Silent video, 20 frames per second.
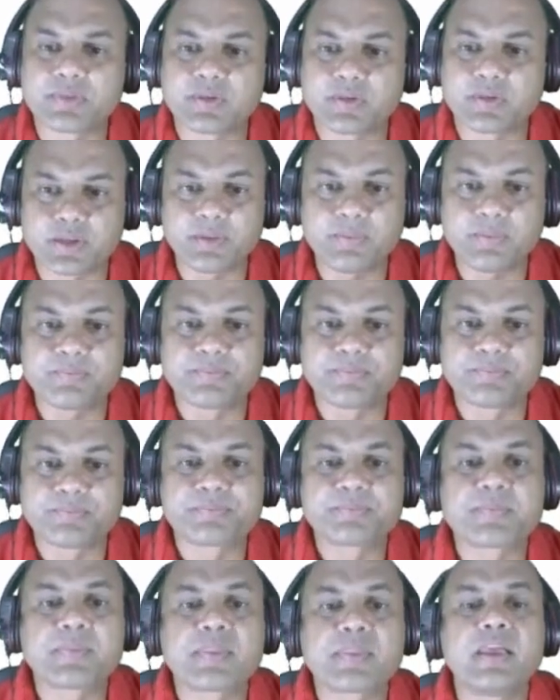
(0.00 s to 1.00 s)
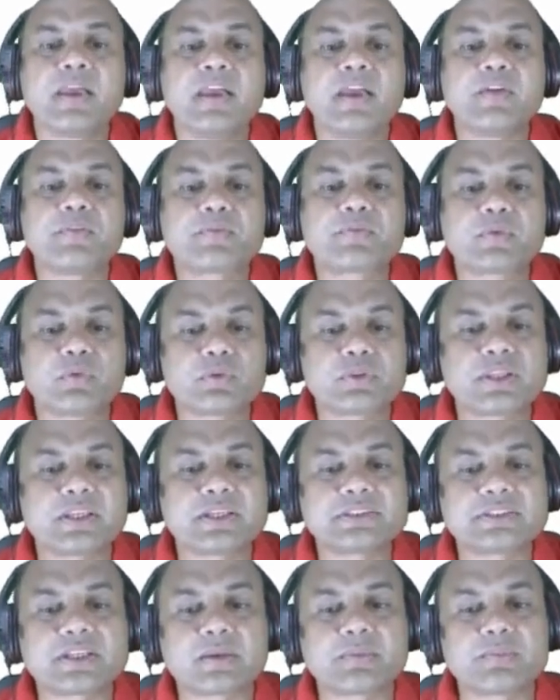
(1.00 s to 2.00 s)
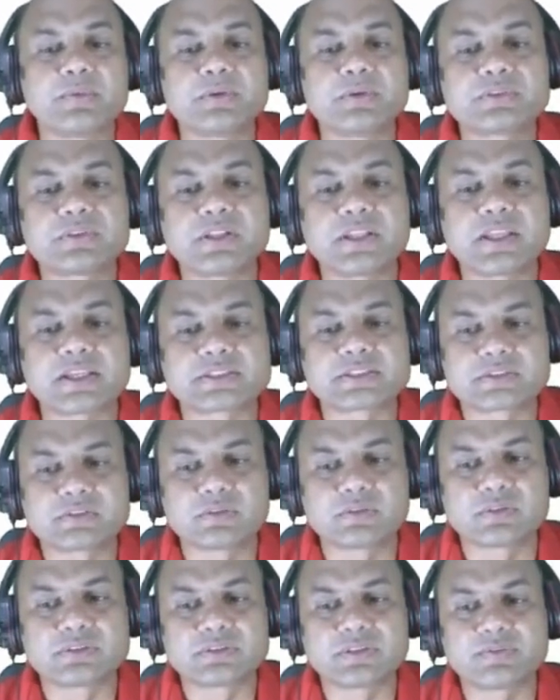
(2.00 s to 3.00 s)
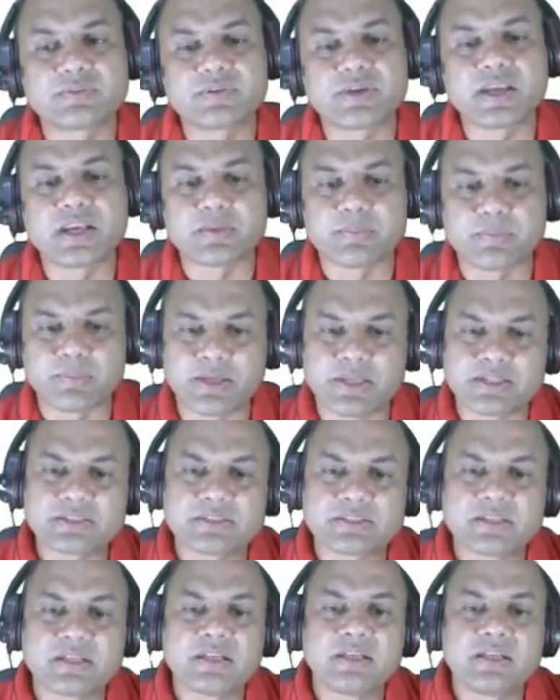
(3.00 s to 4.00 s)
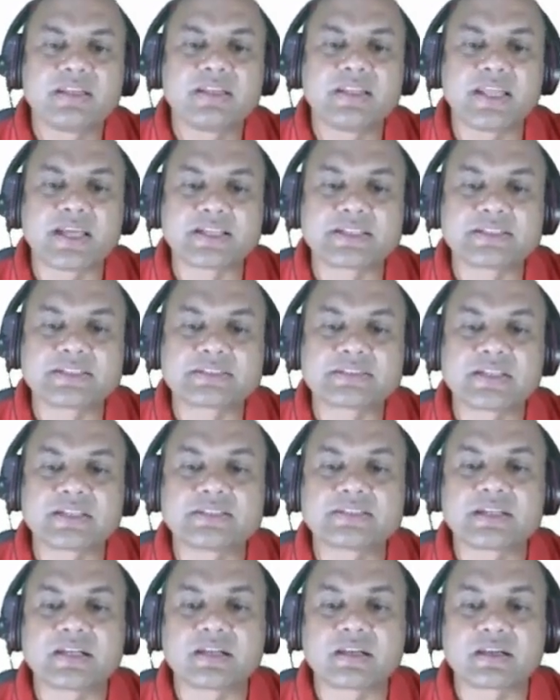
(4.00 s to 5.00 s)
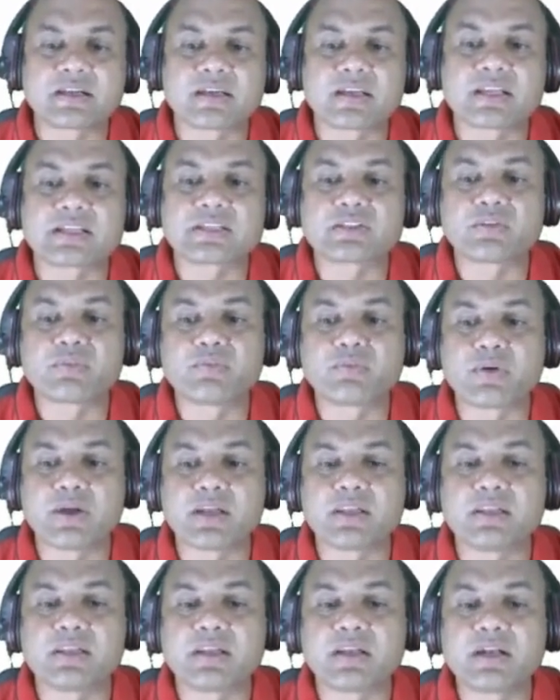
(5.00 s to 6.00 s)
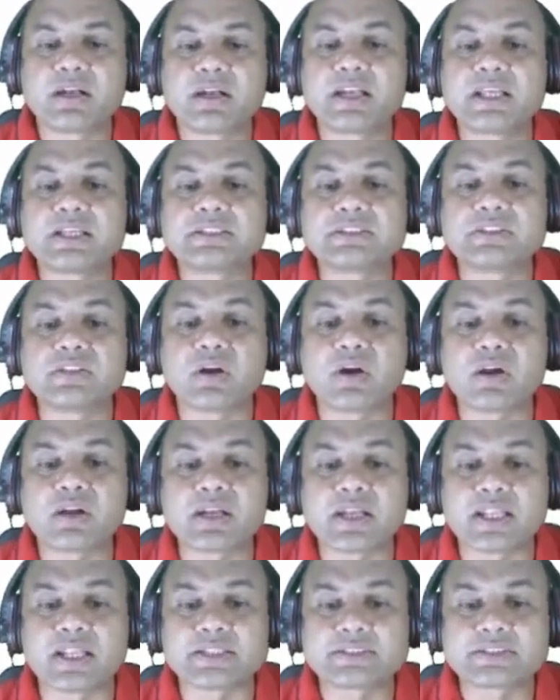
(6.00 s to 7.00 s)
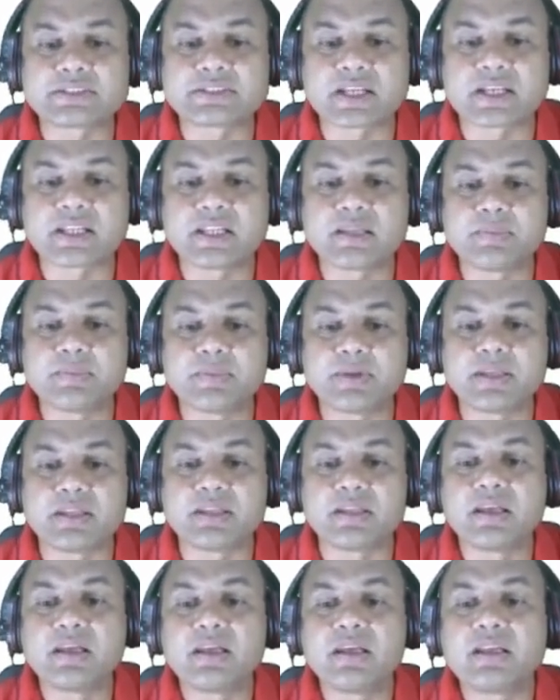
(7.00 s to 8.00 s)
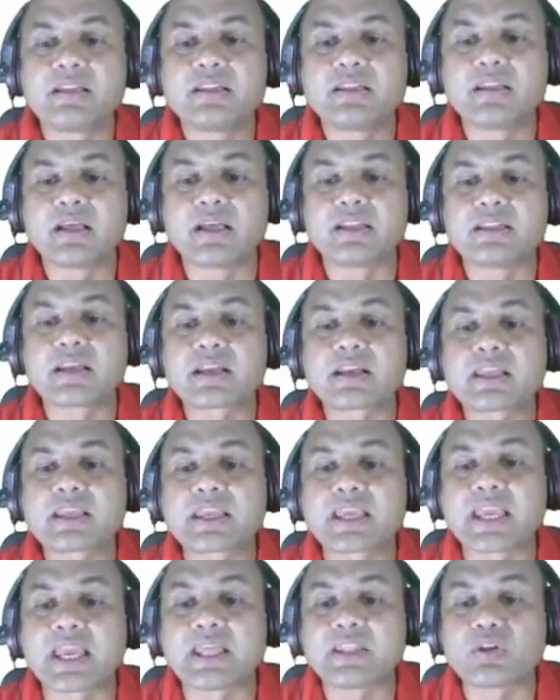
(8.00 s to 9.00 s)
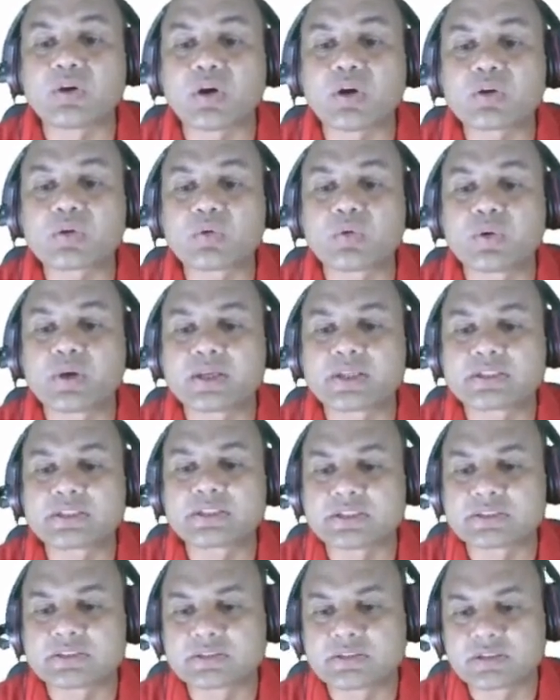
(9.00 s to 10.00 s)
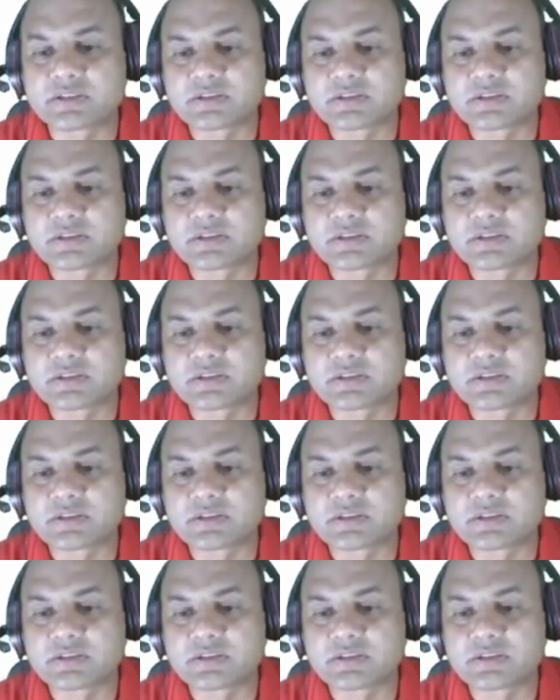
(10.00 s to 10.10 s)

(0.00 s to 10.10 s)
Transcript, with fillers: Okay. If two things are mutually exclusive, it means the existence and occurrence of one does not necessarily mean the other cannot coexist.